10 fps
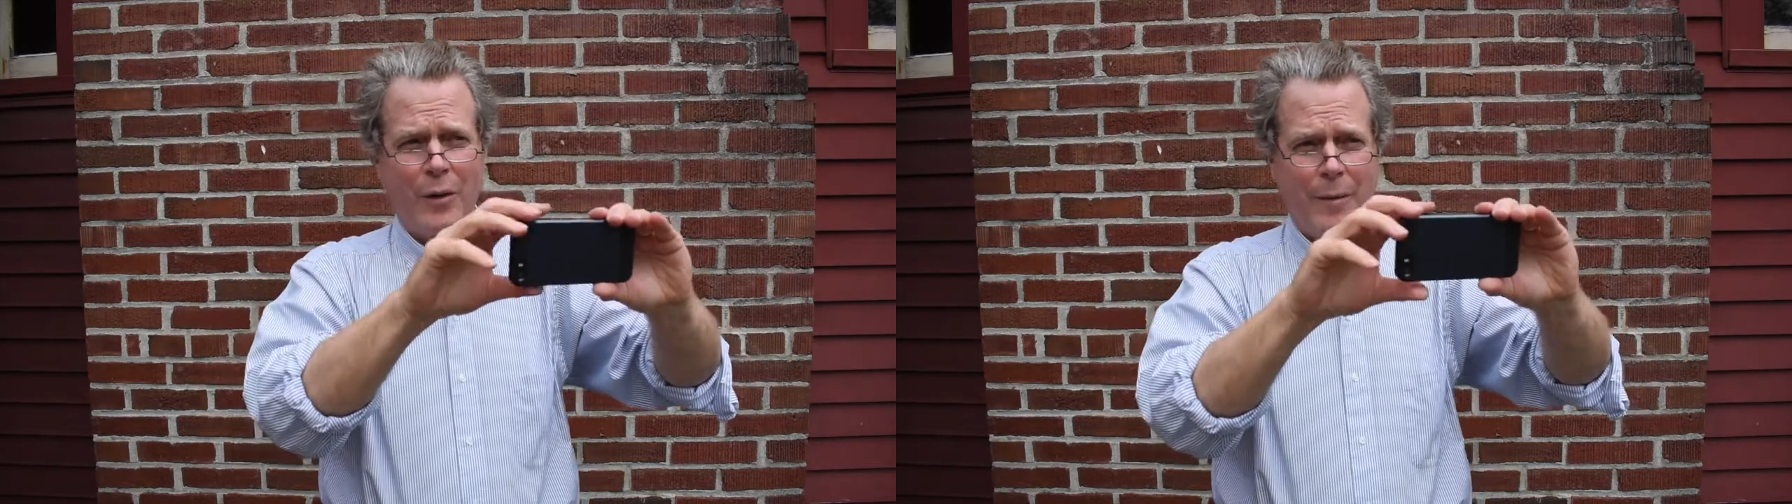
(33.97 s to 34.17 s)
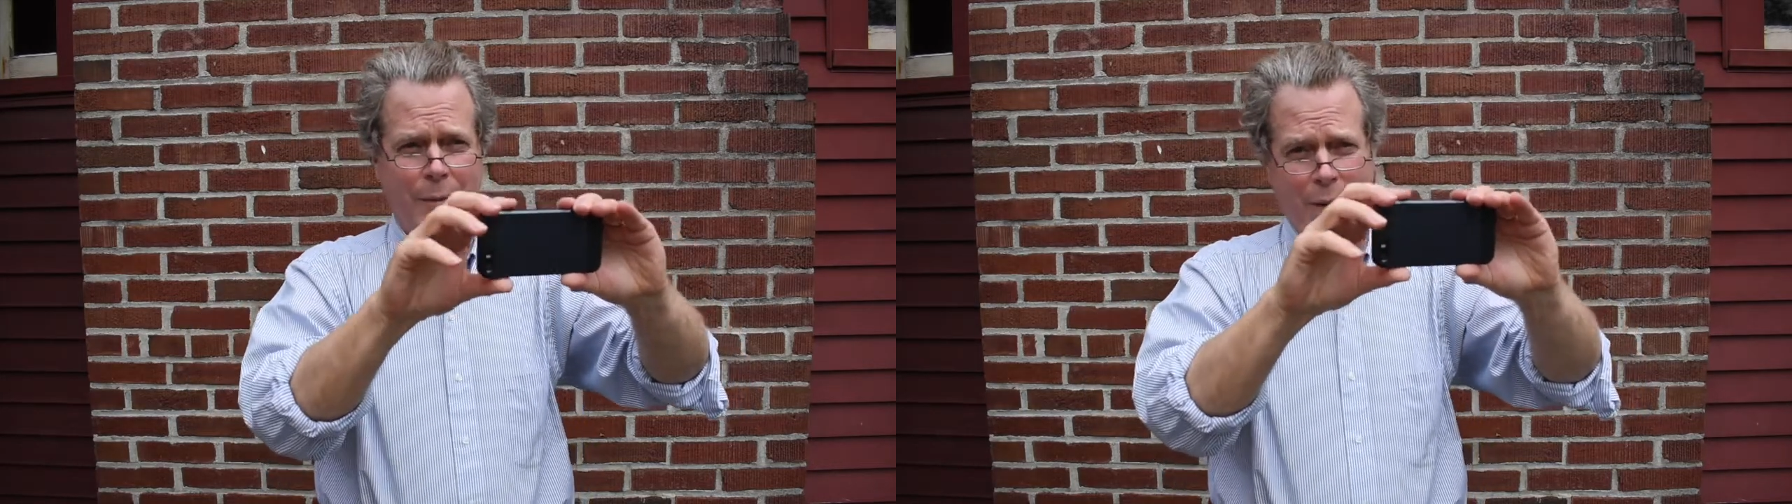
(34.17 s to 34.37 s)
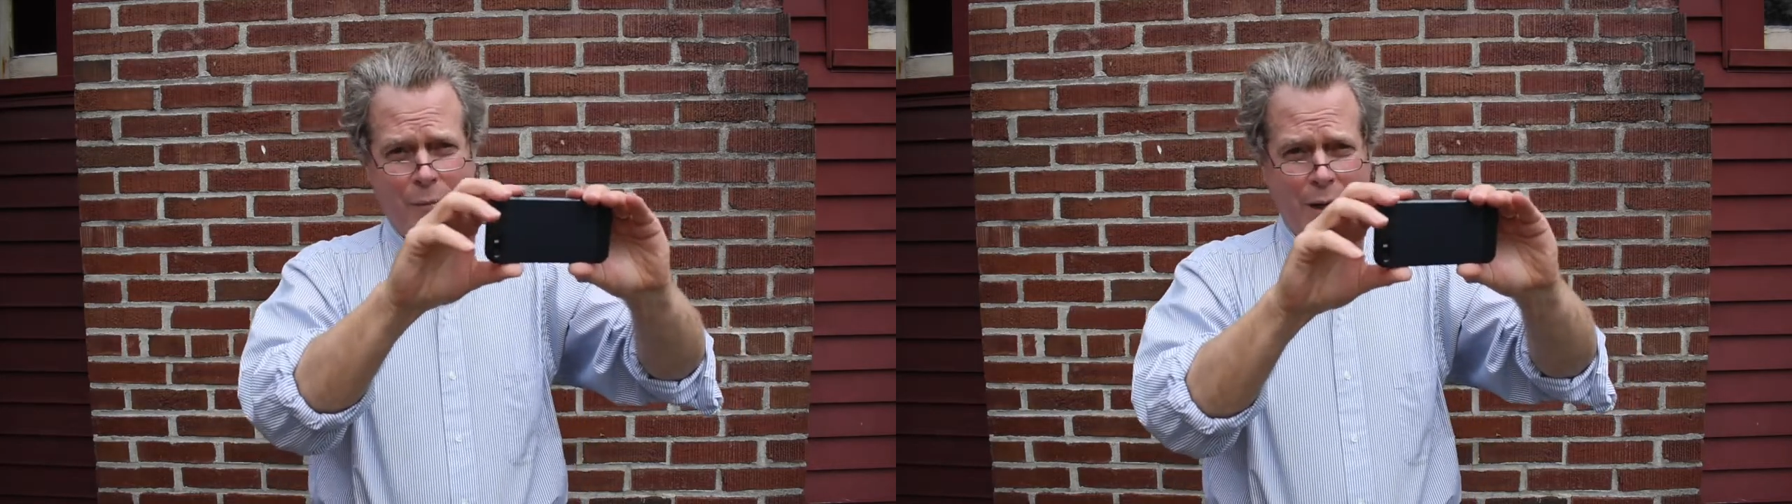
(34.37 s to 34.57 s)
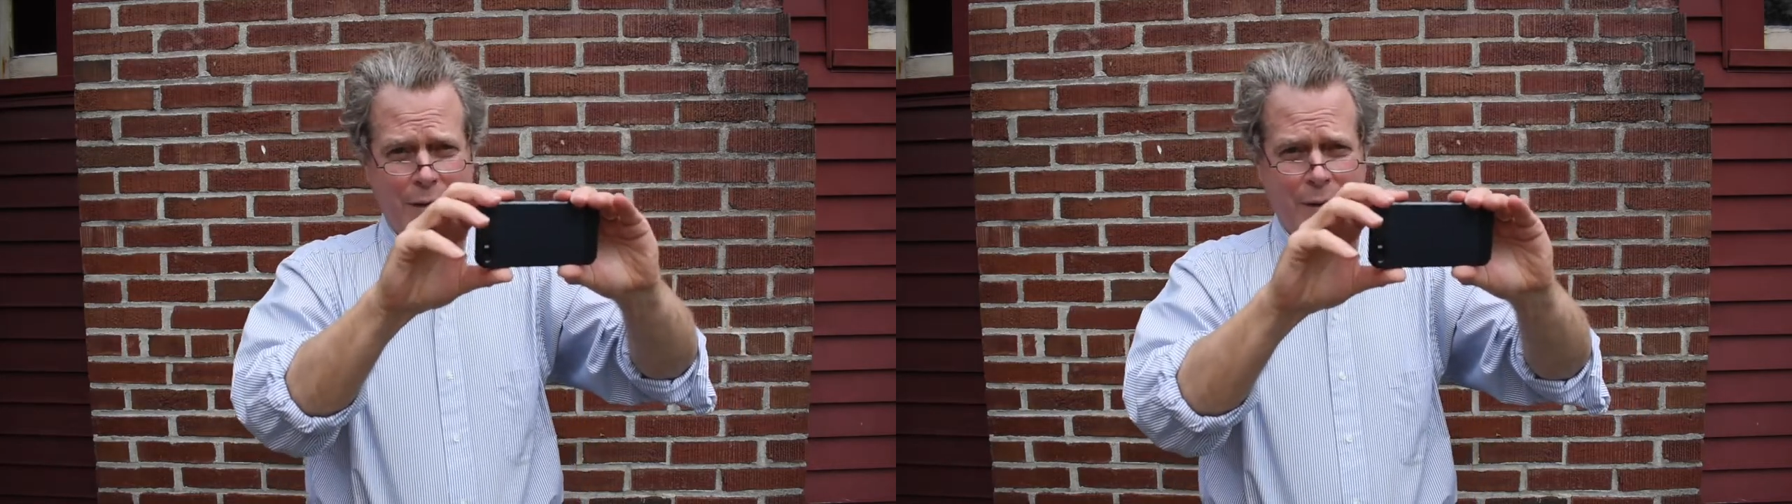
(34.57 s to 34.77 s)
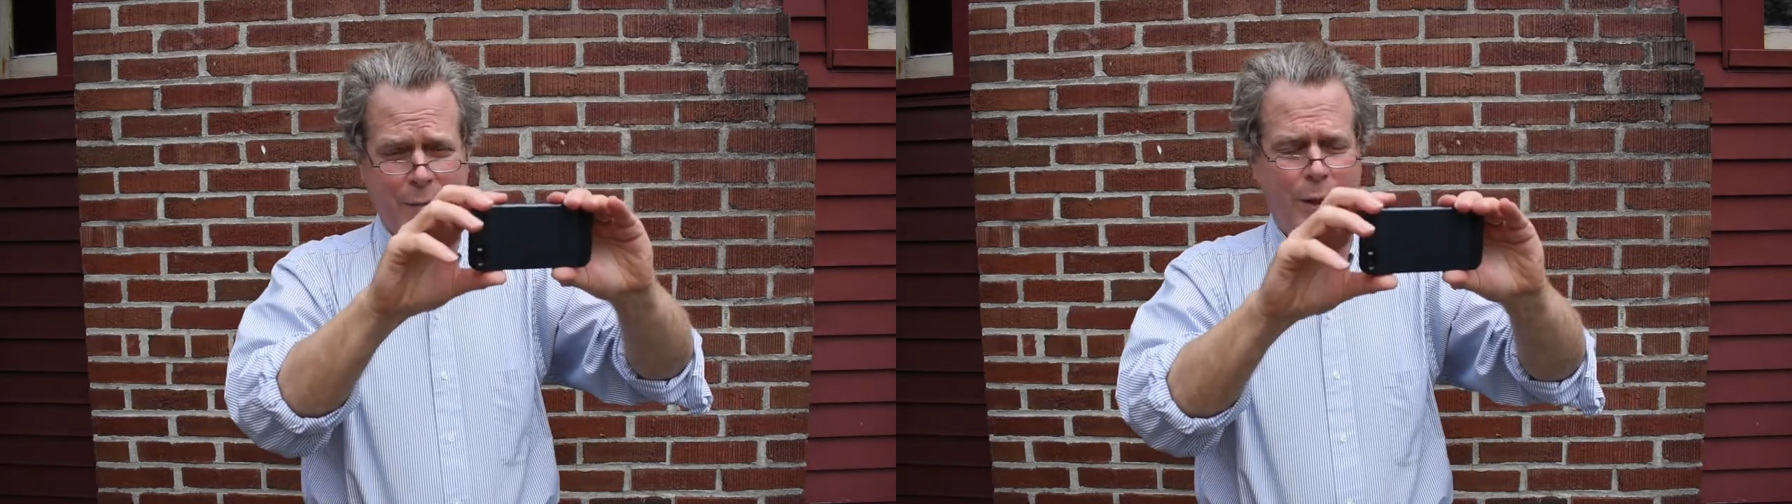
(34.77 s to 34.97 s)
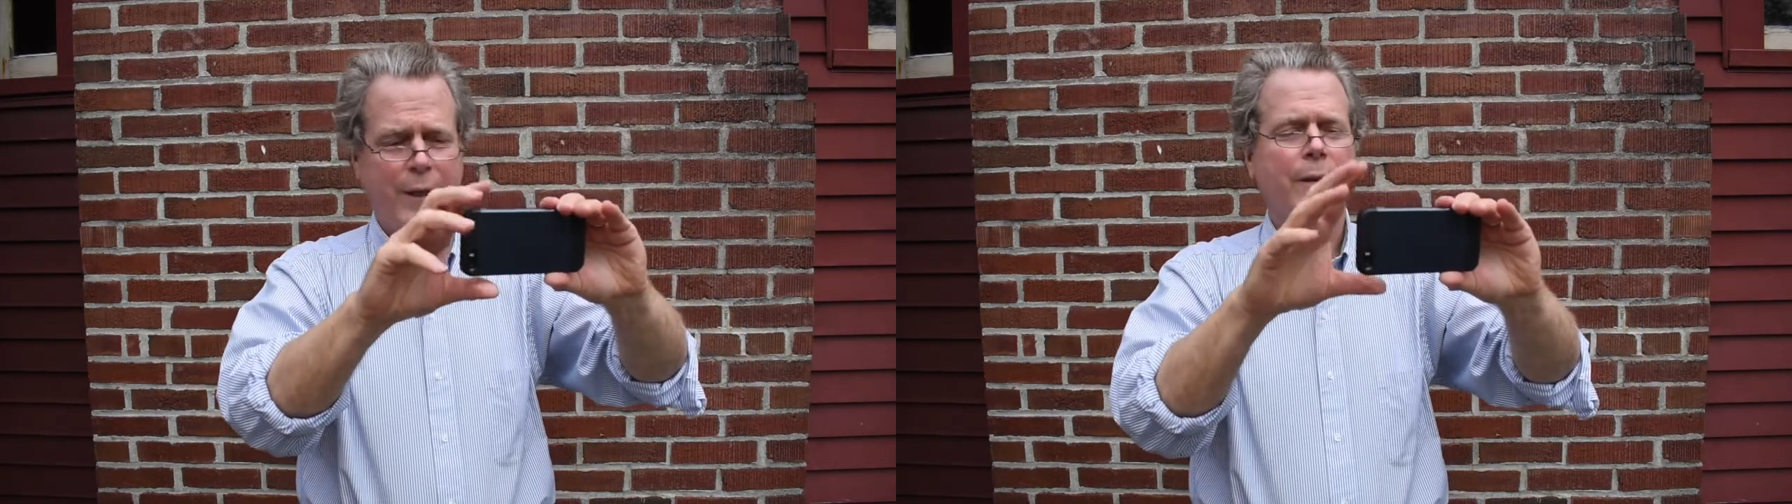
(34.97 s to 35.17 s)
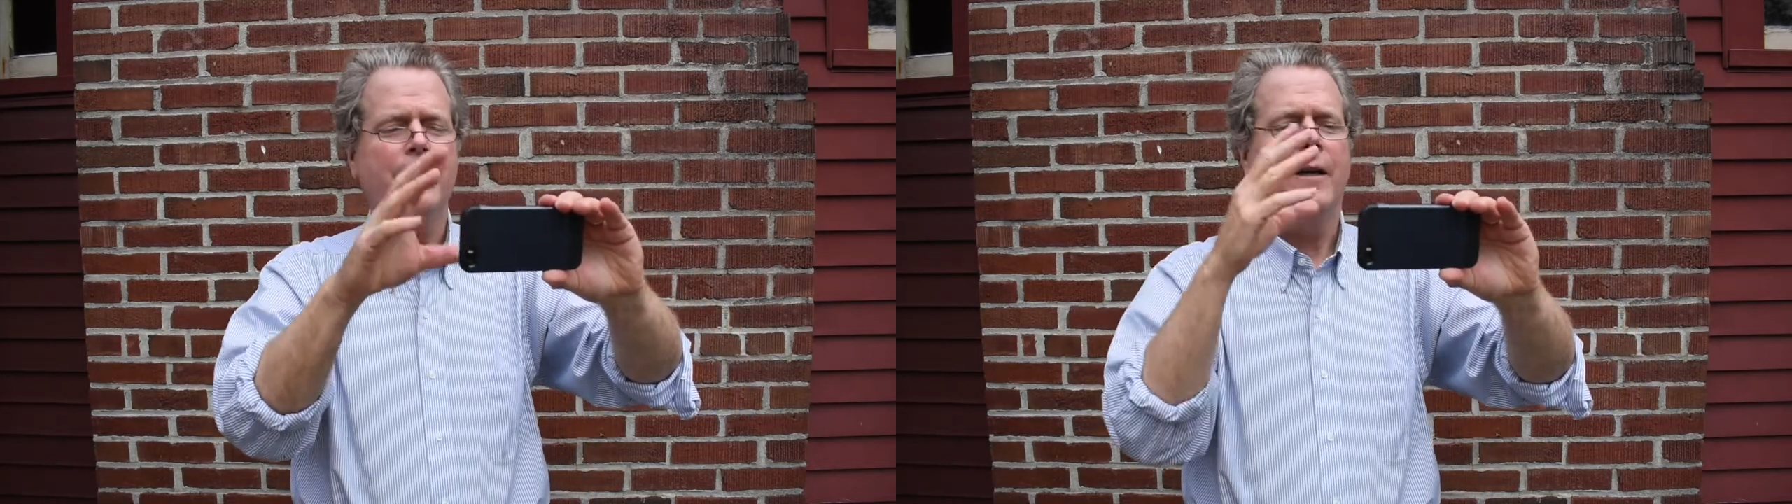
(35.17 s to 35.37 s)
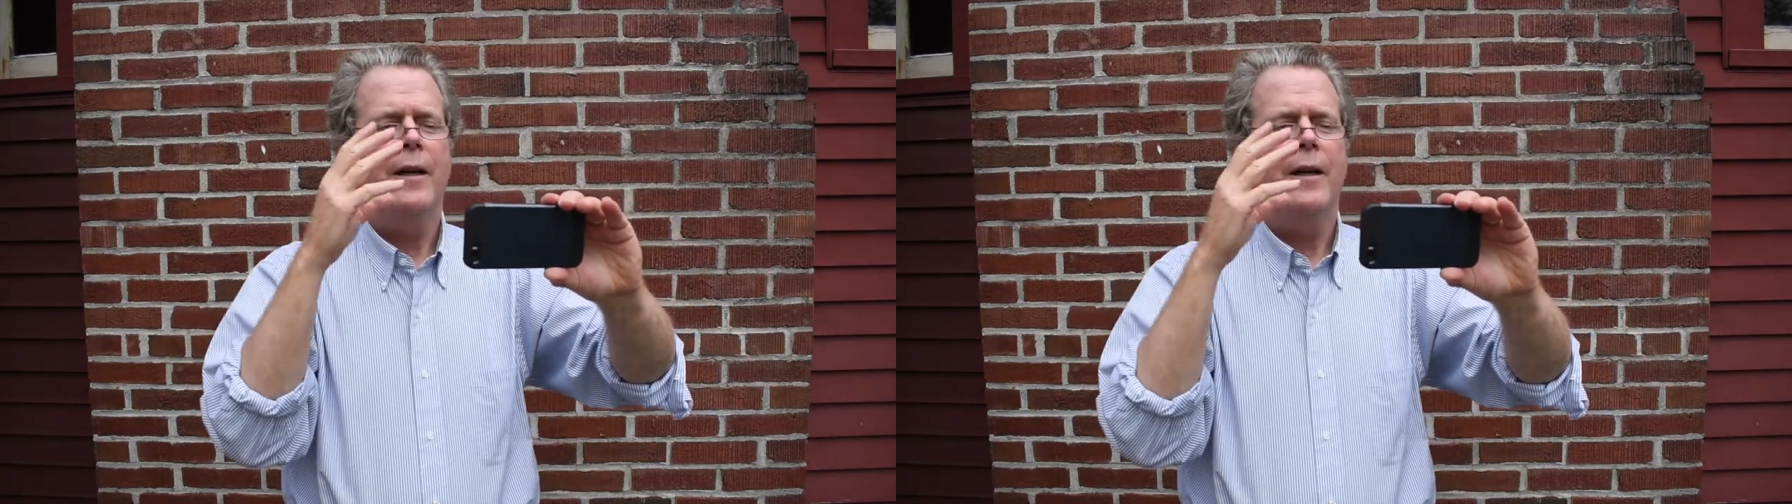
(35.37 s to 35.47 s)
I might want some wiggle,